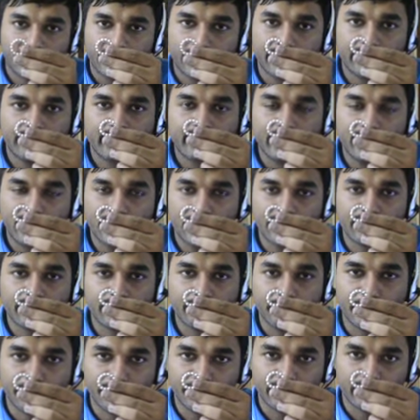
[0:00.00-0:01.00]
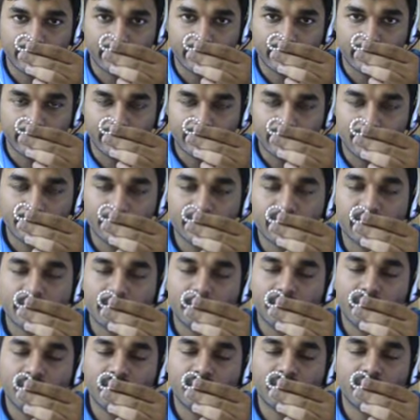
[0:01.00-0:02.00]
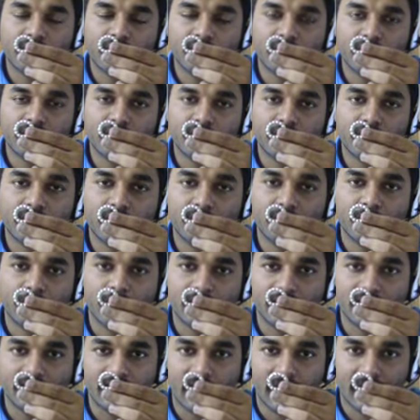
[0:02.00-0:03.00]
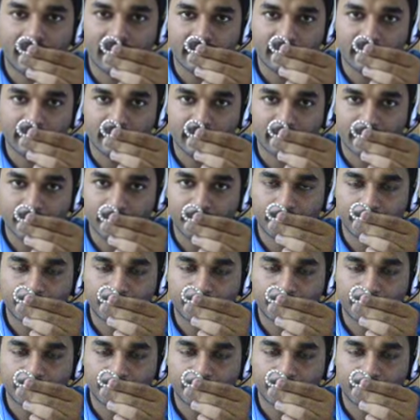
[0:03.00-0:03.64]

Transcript: it's still a symmetry of the system. The system remains as it is.